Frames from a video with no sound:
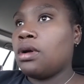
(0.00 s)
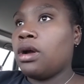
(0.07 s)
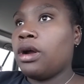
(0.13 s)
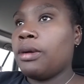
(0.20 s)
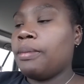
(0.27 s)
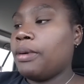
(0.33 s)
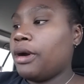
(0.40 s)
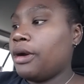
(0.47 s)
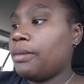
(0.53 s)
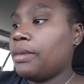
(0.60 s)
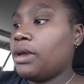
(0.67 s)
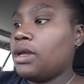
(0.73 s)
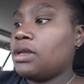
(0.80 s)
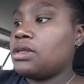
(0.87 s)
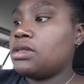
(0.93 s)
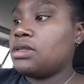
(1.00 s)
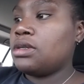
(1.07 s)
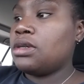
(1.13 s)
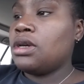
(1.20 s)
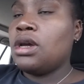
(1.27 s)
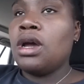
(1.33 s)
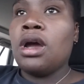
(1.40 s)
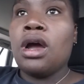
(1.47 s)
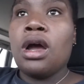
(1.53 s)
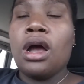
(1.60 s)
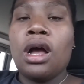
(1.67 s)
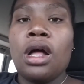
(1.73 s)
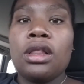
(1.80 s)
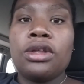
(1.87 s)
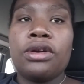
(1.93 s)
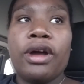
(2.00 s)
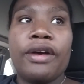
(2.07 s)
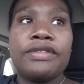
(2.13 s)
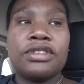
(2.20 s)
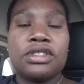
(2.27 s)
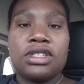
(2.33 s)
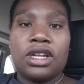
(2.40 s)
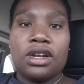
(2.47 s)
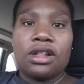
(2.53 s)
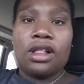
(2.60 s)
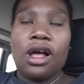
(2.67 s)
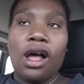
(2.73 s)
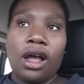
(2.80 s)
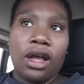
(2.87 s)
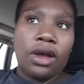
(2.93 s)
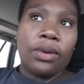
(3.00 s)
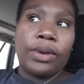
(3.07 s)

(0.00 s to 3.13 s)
our apartment a little after 10 o'clock.